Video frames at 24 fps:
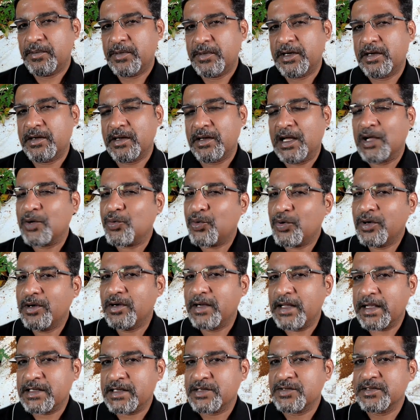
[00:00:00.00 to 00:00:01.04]
But I
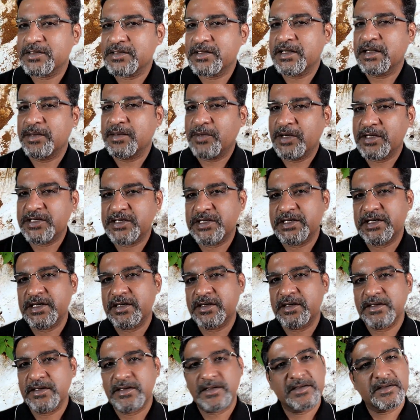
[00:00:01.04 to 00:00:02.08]
wouldn't actually say mulch
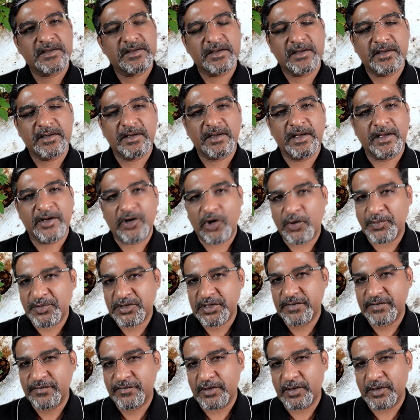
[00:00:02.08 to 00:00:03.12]
sheet is an
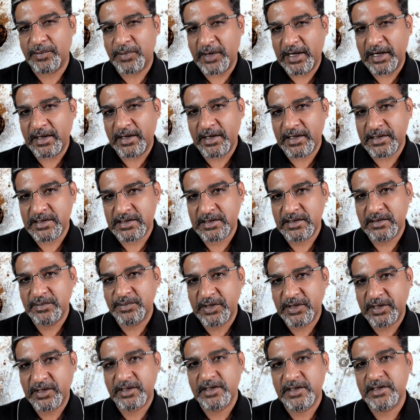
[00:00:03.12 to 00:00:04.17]
option for a plantation
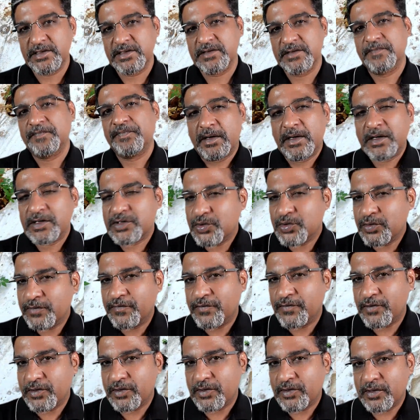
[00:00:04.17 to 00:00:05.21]
because it is good
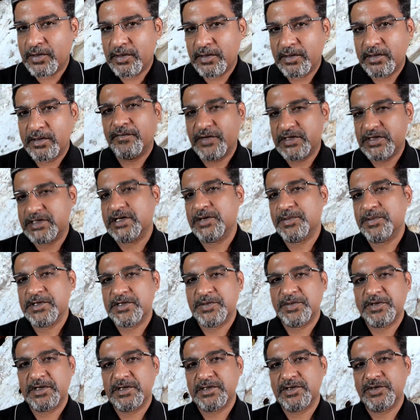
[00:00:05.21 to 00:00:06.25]
for vegetables
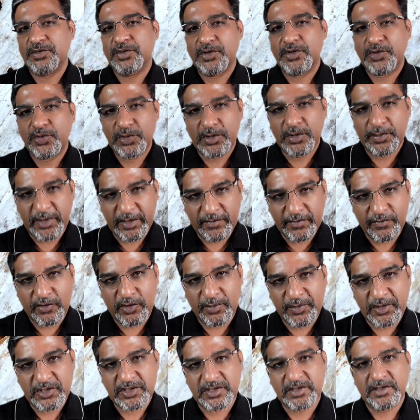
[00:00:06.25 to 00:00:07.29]
because you will do a bed
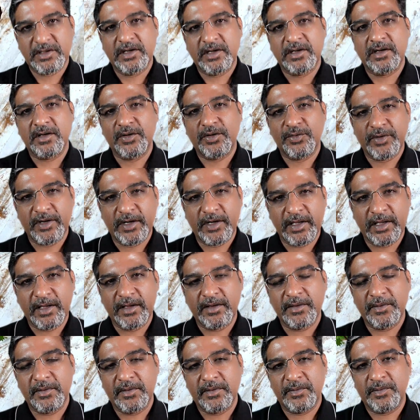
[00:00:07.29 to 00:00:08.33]
formation and you will
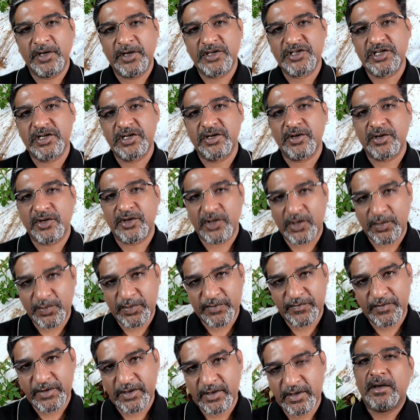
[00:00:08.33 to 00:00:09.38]
lay mulch sheet on top
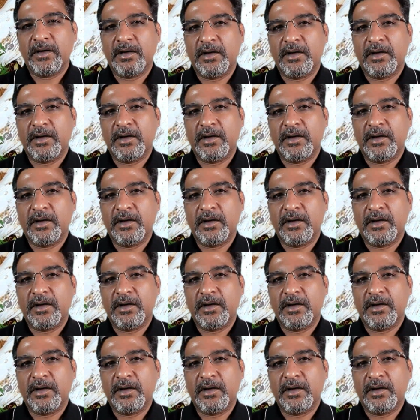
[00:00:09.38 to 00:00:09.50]
of it.